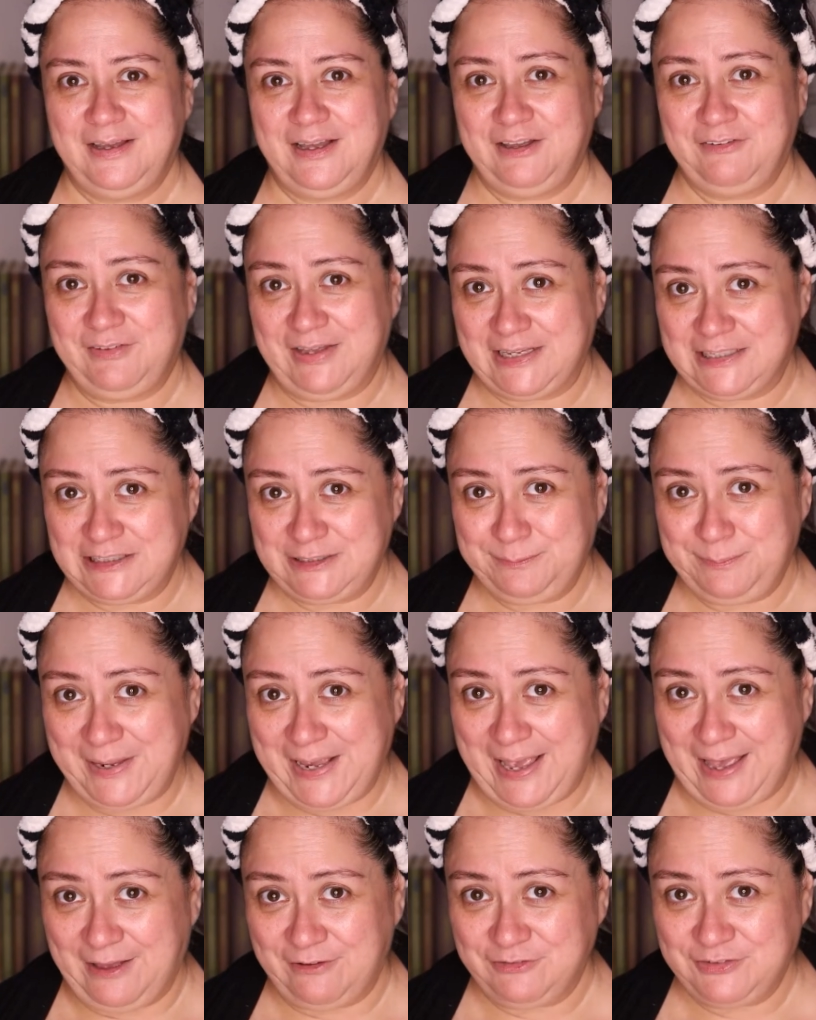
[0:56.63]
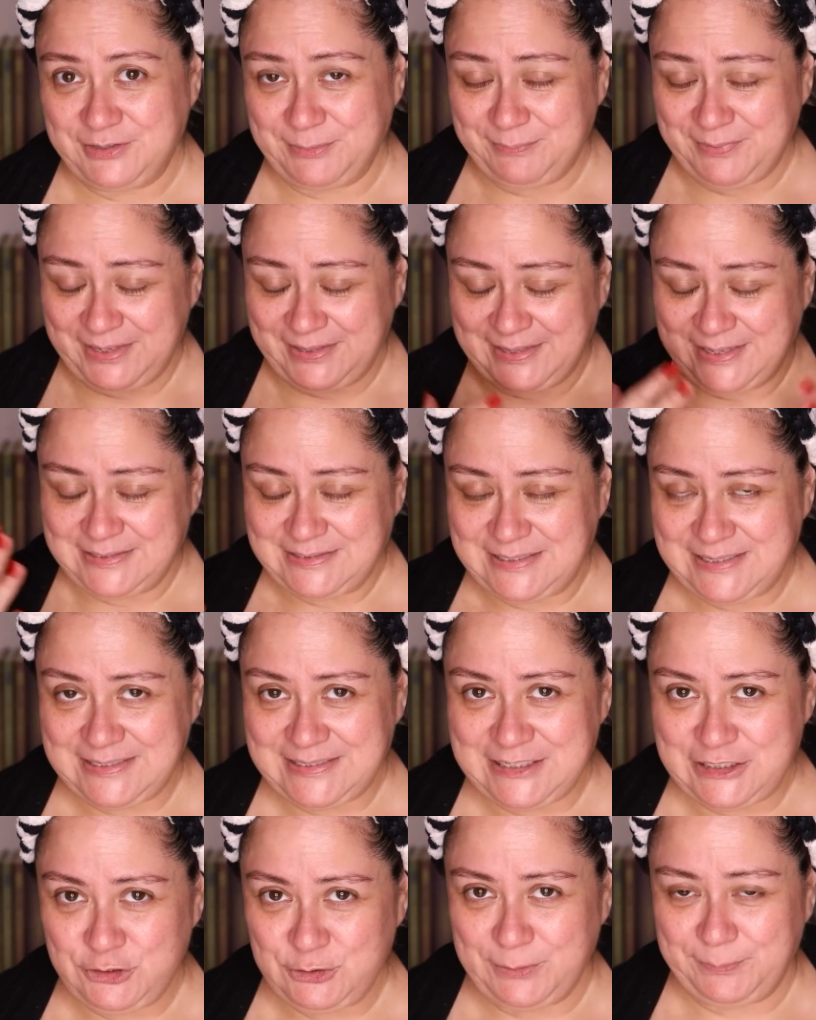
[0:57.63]
of SPF, something that's
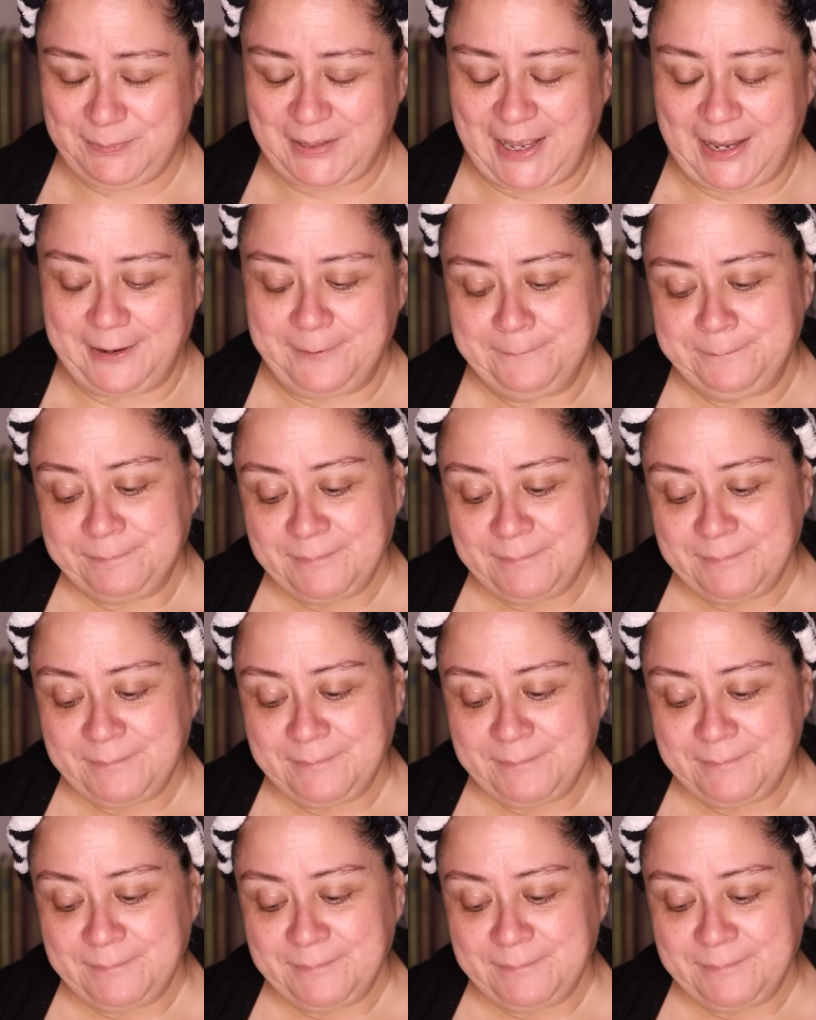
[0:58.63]
easy to apply.